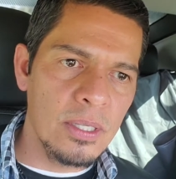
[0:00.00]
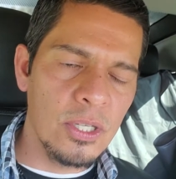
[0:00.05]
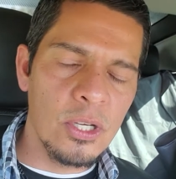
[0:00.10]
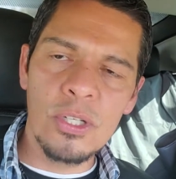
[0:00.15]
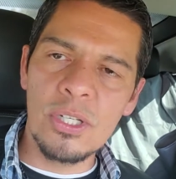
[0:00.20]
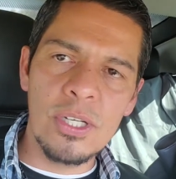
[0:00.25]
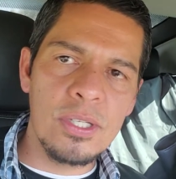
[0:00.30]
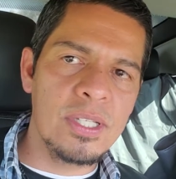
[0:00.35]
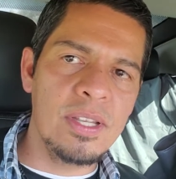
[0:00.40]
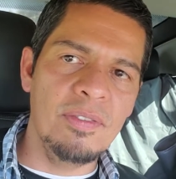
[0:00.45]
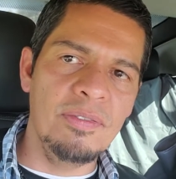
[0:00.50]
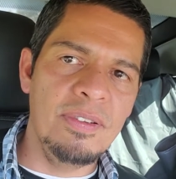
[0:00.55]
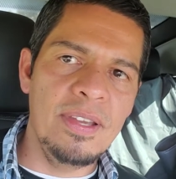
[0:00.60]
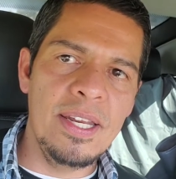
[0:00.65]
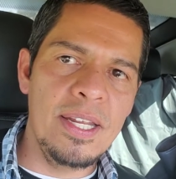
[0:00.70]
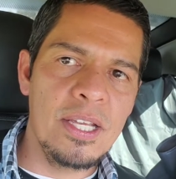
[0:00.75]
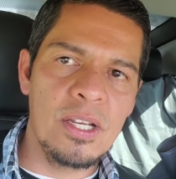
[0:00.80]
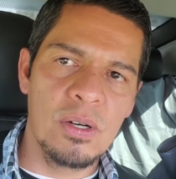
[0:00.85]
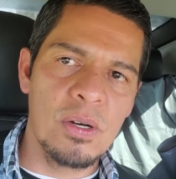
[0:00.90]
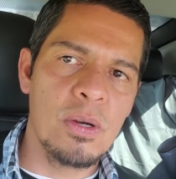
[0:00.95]
You're just
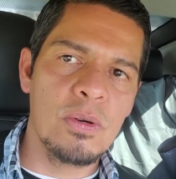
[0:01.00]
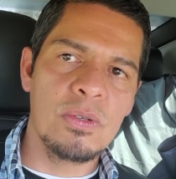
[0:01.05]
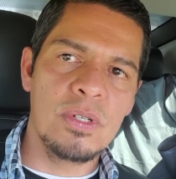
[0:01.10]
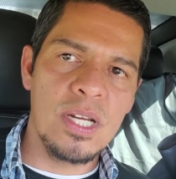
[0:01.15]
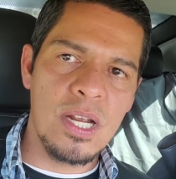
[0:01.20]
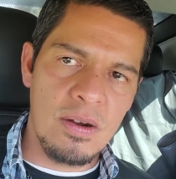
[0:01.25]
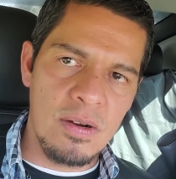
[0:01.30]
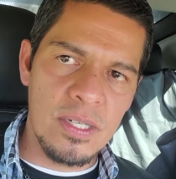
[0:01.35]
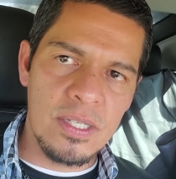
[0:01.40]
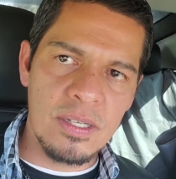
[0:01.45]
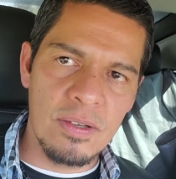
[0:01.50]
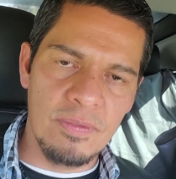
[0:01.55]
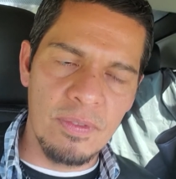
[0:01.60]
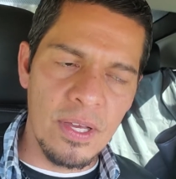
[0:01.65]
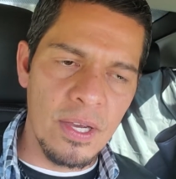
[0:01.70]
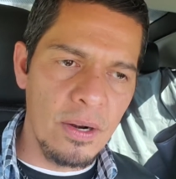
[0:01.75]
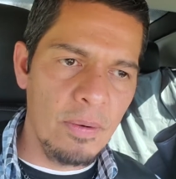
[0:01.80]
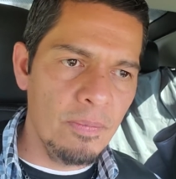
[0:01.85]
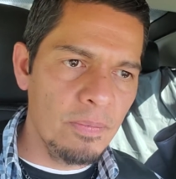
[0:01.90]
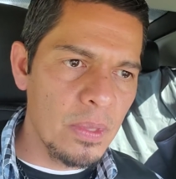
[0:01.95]
defeating your own narrative there.